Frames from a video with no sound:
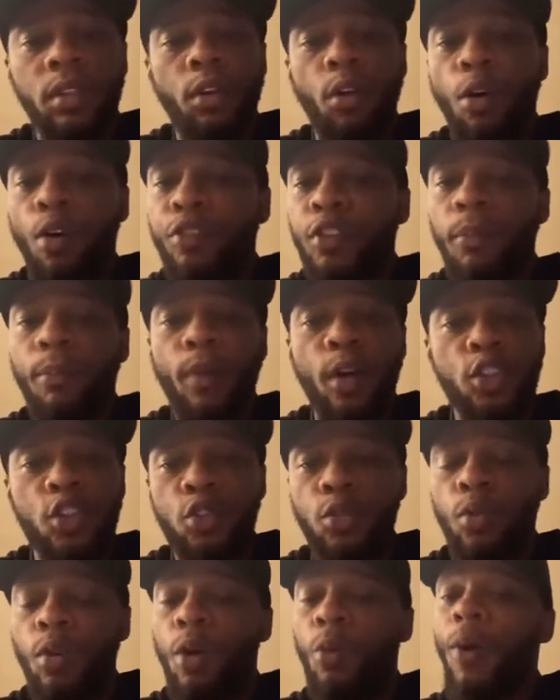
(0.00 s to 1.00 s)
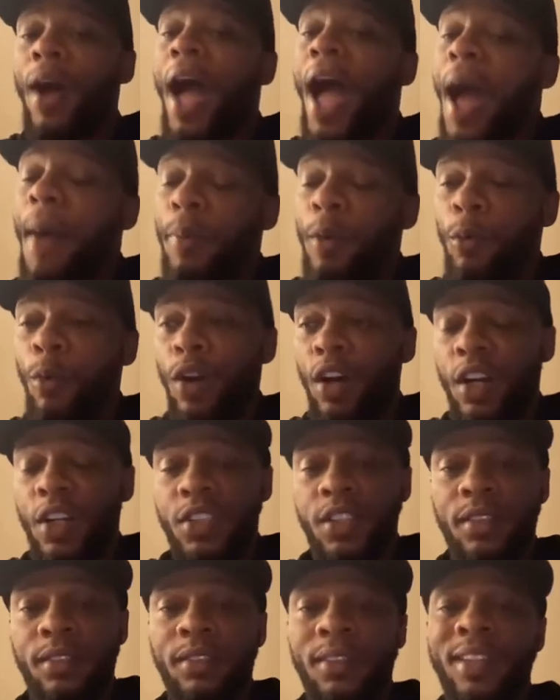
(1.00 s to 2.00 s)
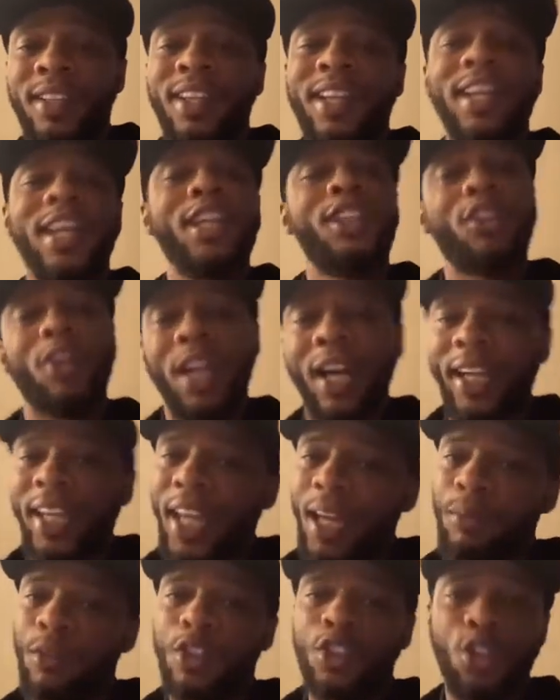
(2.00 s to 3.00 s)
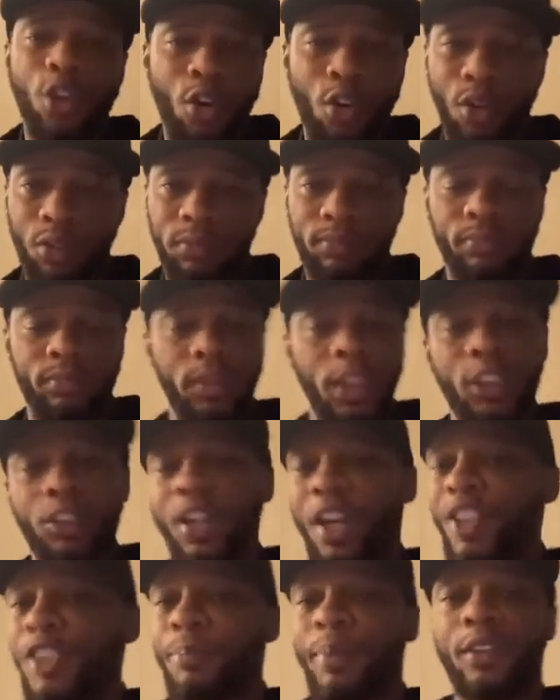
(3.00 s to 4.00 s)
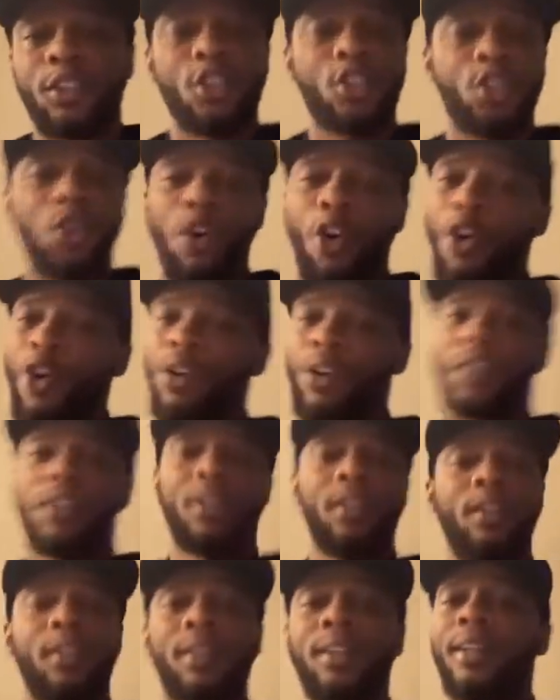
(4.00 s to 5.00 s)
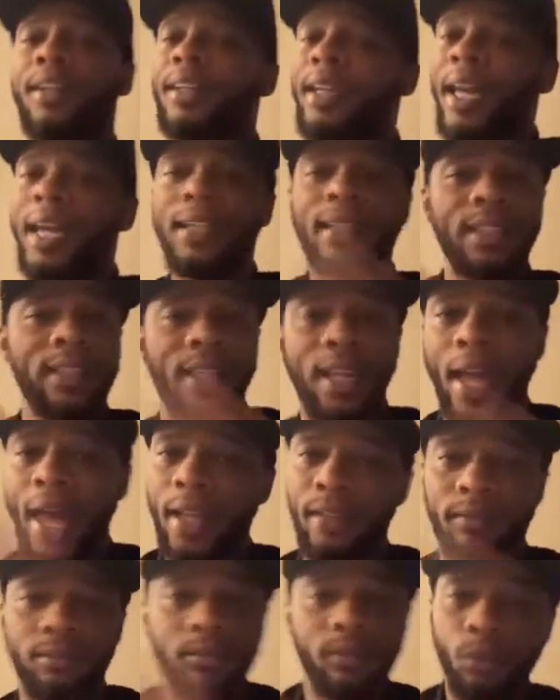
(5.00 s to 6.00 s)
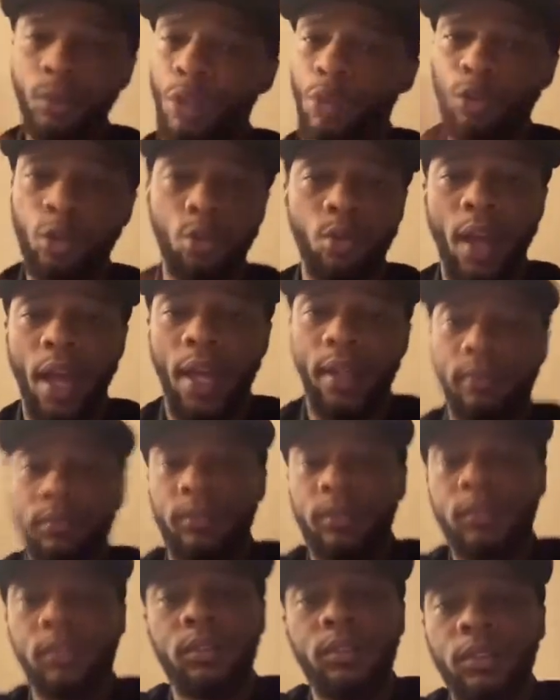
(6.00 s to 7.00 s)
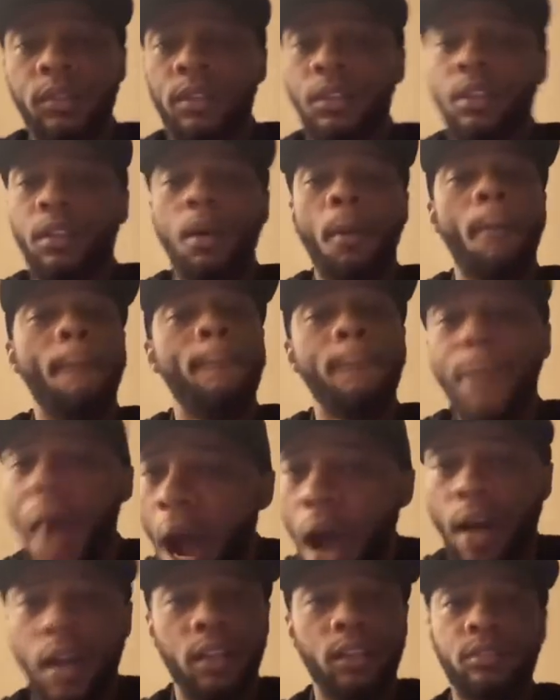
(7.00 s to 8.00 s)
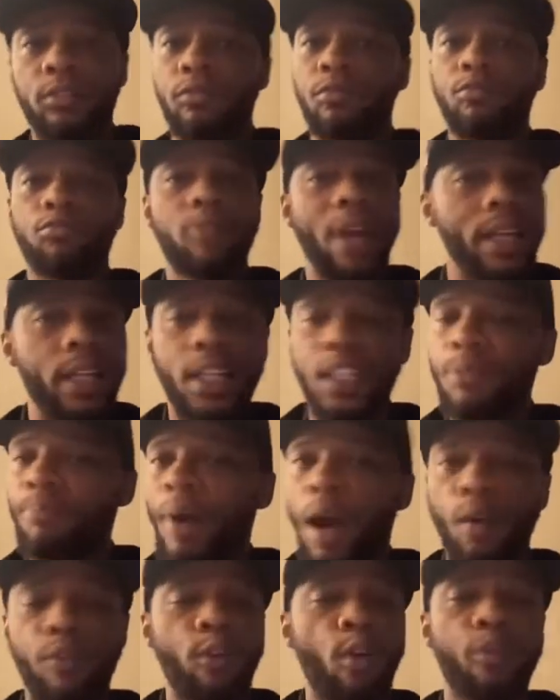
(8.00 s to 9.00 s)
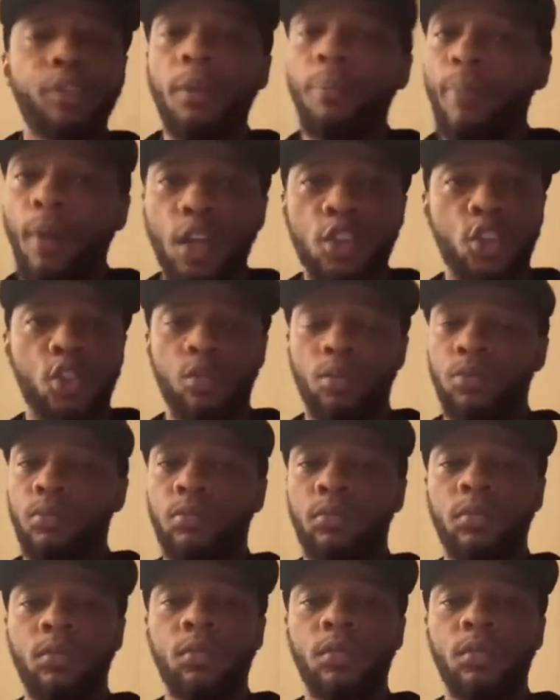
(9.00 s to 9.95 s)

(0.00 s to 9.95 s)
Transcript: Off the muscle. What happened was, he thought I came to talk. He thought I was about to talk. Ain't none of that. We don't do that. Mom! Right in his mouth off the muscle.